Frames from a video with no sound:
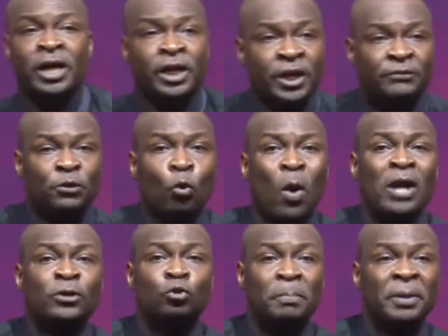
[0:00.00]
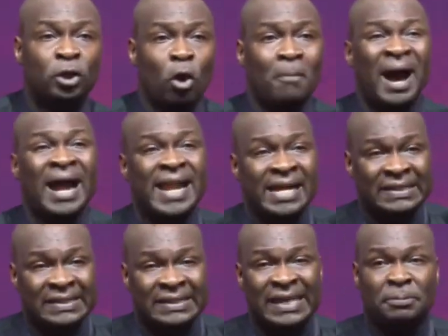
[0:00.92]
If you want to become an
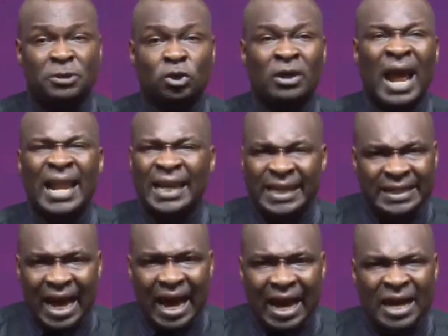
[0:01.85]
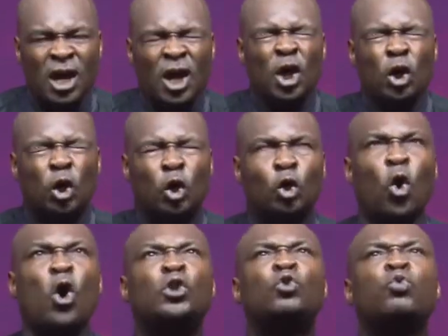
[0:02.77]
exceptional leader,
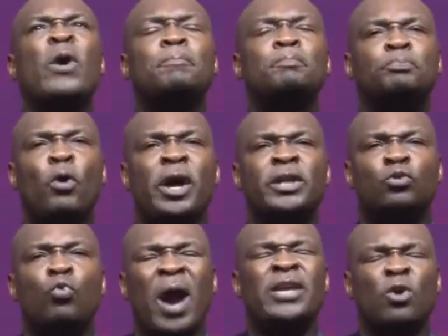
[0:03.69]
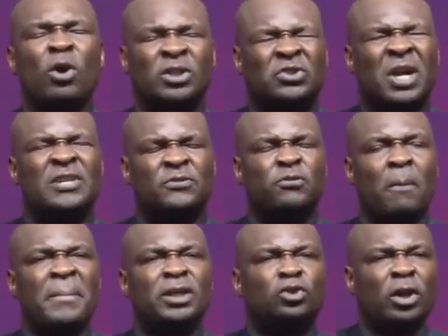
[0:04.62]
grow to a point where your
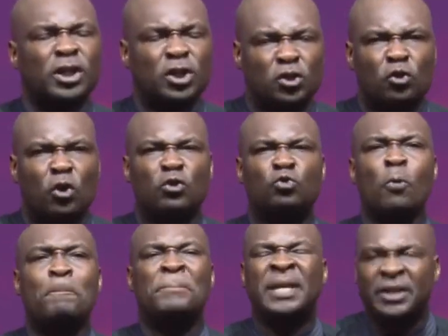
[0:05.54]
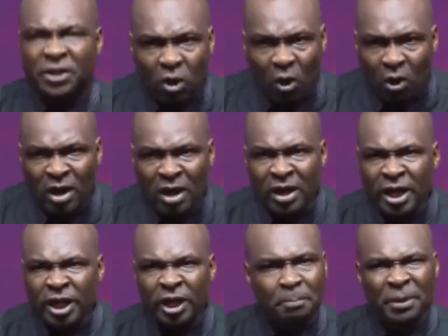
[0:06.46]
transformation is so superior,
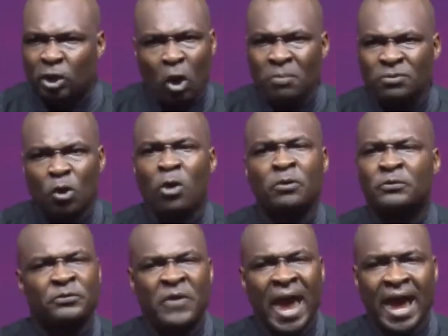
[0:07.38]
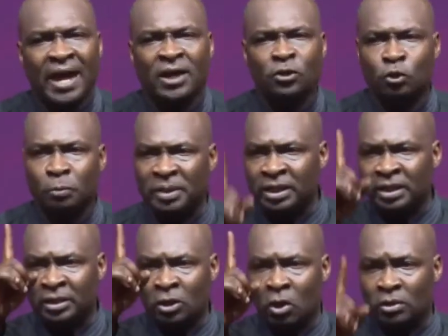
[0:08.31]
it becomes unfair to be
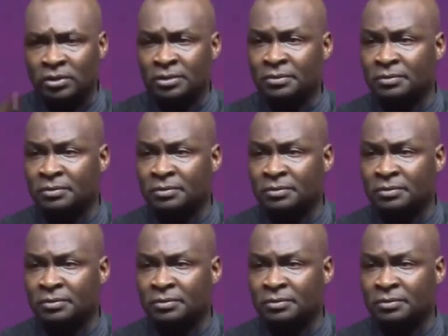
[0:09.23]
ignored.